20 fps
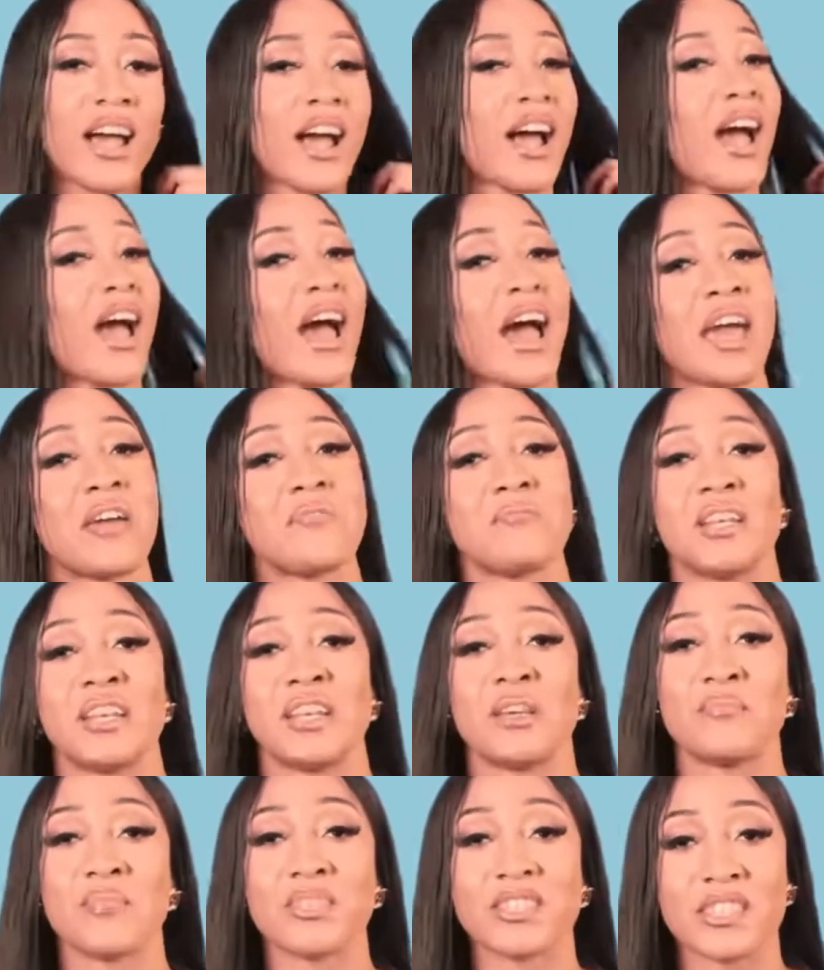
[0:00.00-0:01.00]
Hi, my
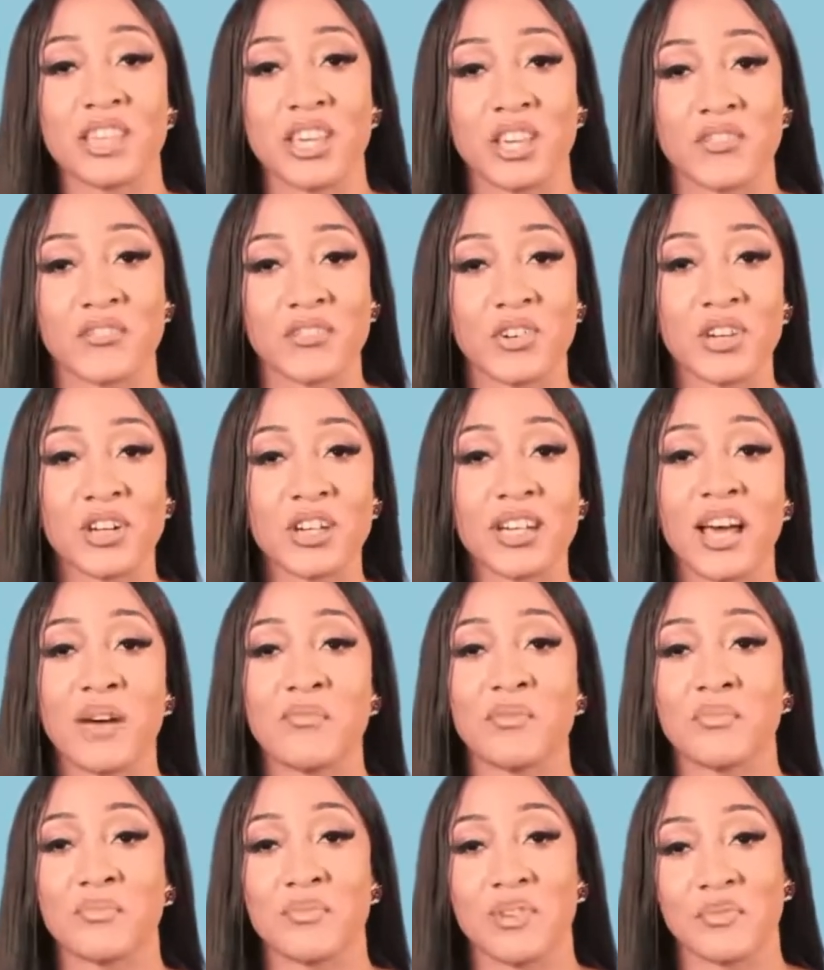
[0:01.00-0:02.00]
name is Yvonne.
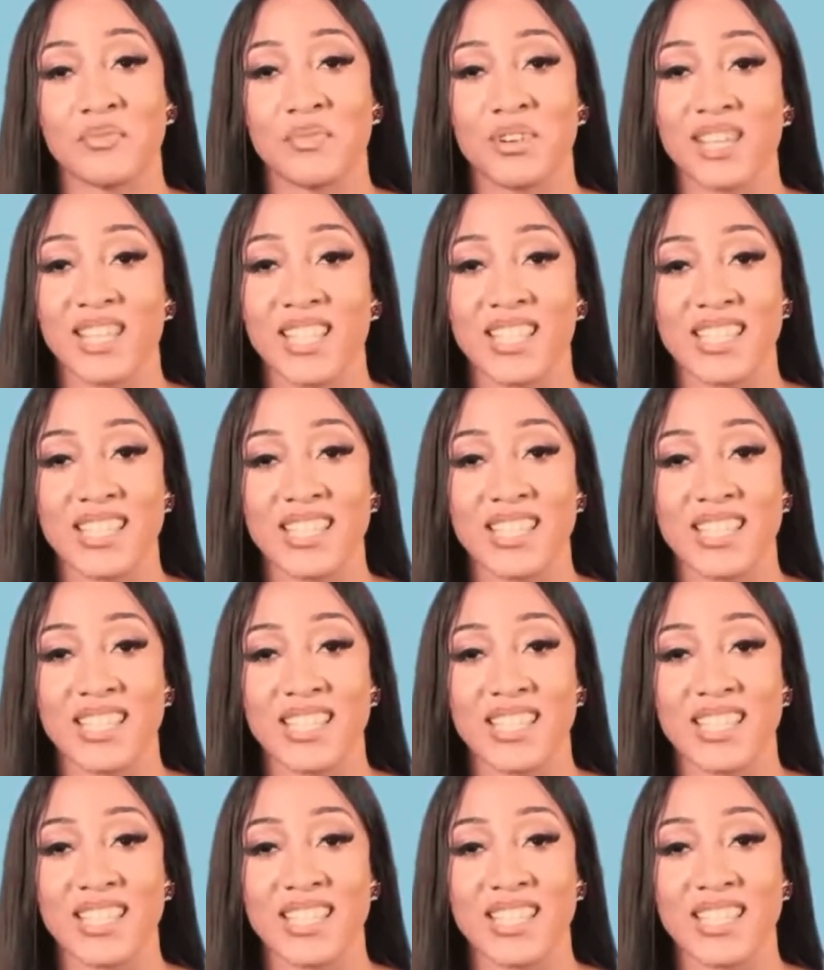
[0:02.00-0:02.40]
I'm a Big Brother